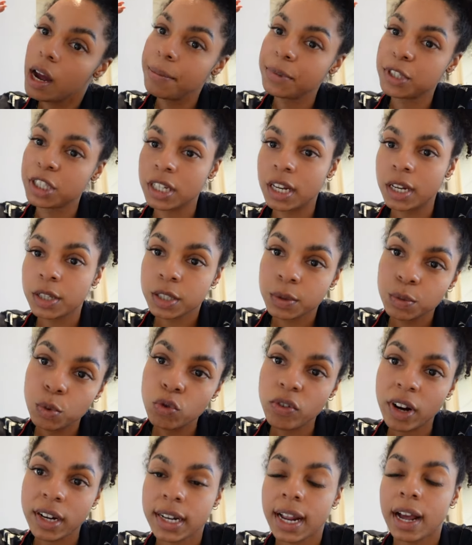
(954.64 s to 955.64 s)
Just a
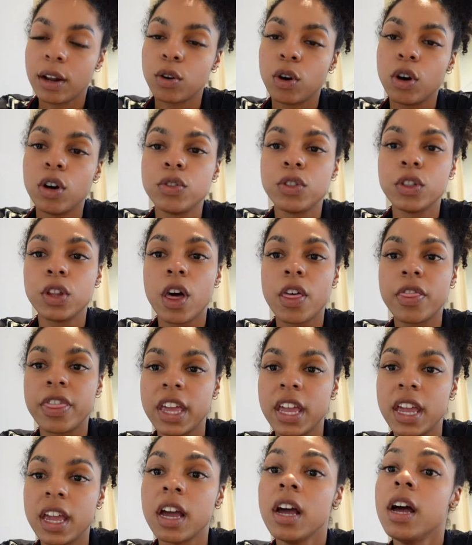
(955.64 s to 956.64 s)
small rundown on
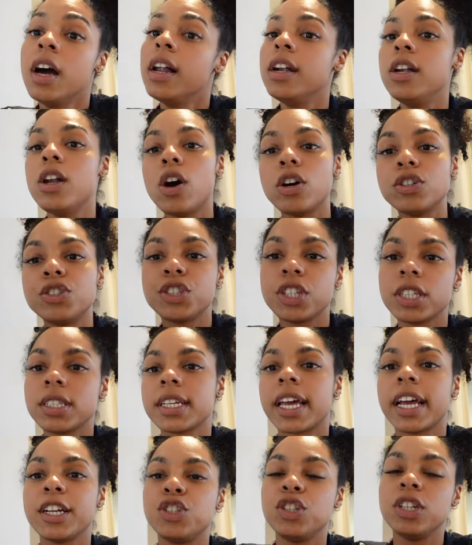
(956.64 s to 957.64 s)
the lodge, just in
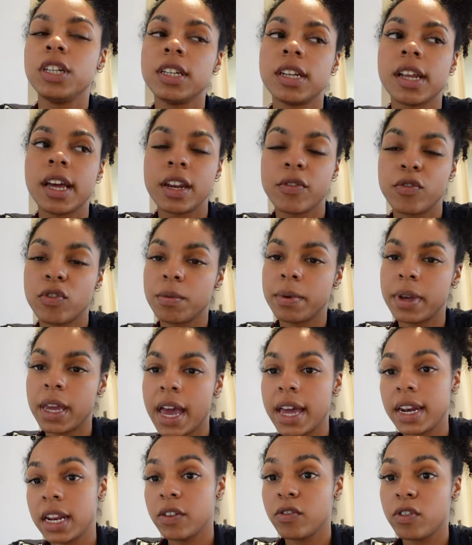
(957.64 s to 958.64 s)
case you needed any